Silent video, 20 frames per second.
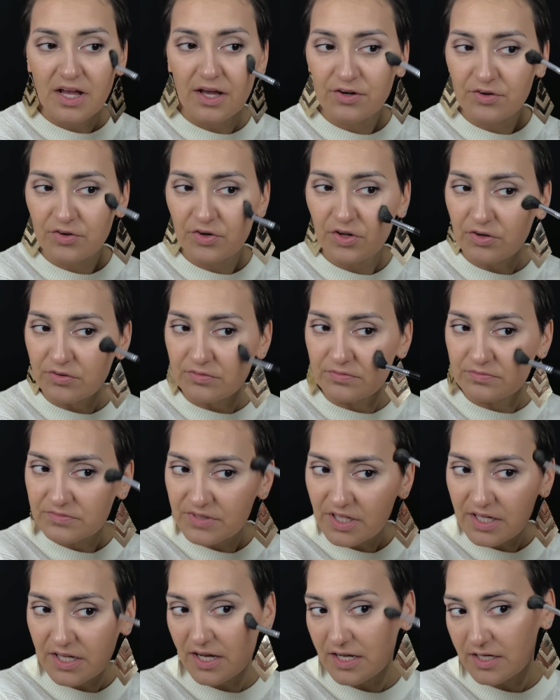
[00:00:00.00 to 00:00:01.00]
I don't know.
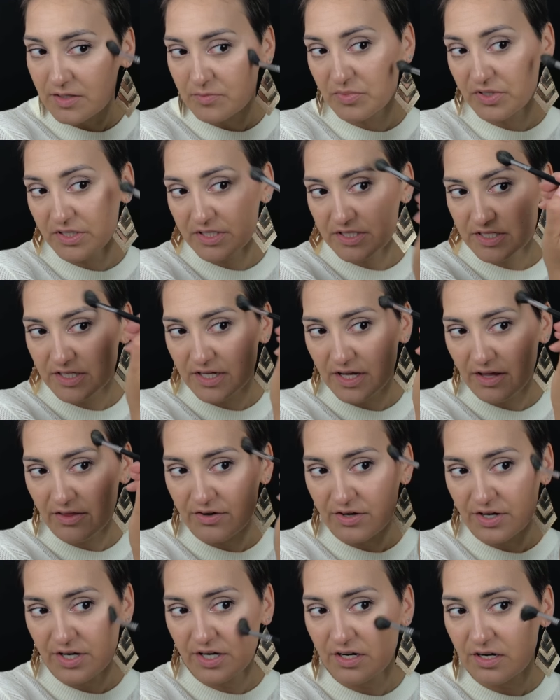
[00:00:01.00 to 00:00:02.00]
They kind of blend
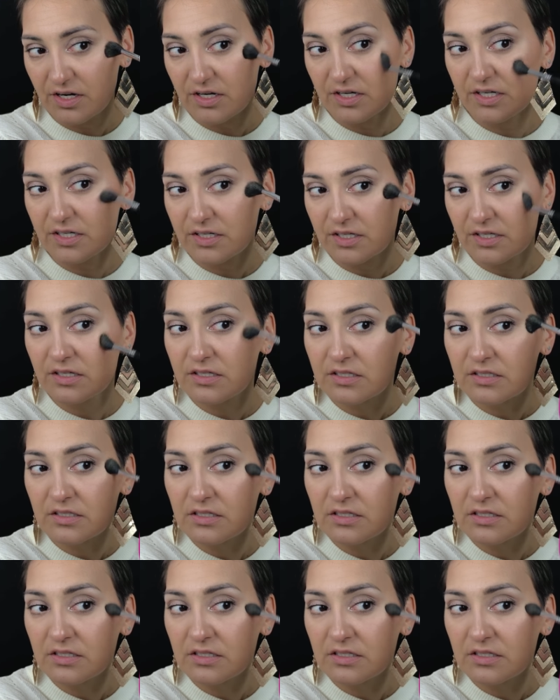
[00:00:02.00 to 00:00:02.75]
together here in,